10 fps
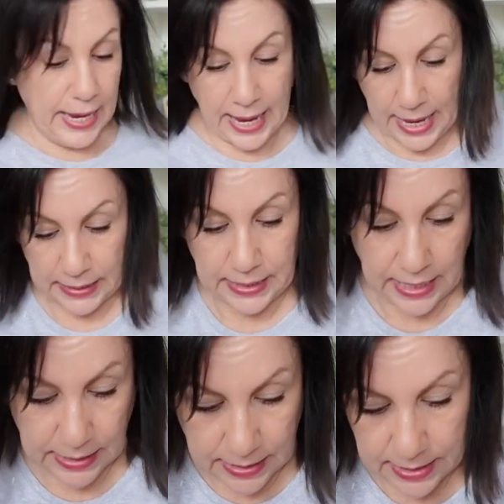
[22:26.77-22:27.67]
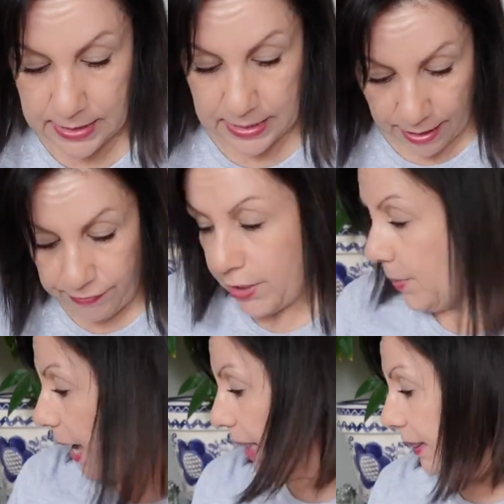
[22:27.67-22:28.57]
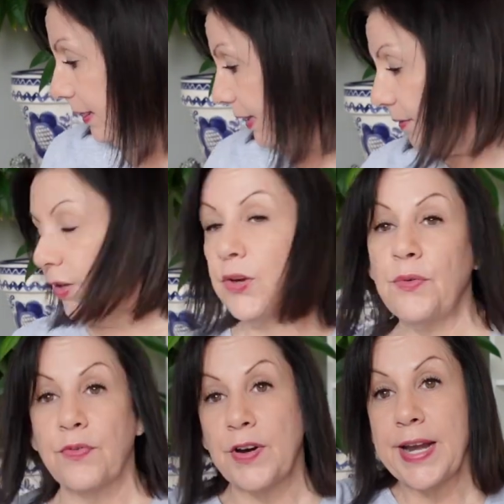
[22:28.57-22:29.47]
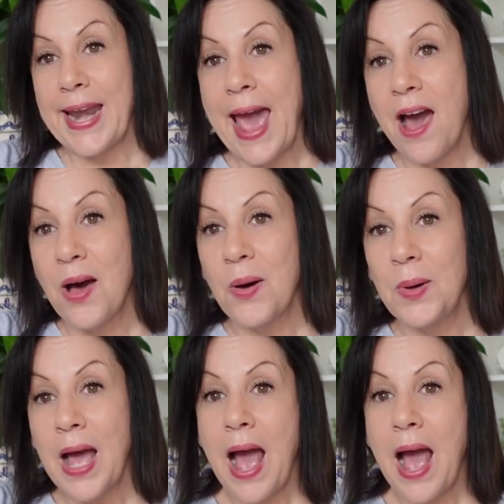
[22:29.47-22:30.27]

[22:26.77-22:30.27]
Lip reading: and love you and leave you for now,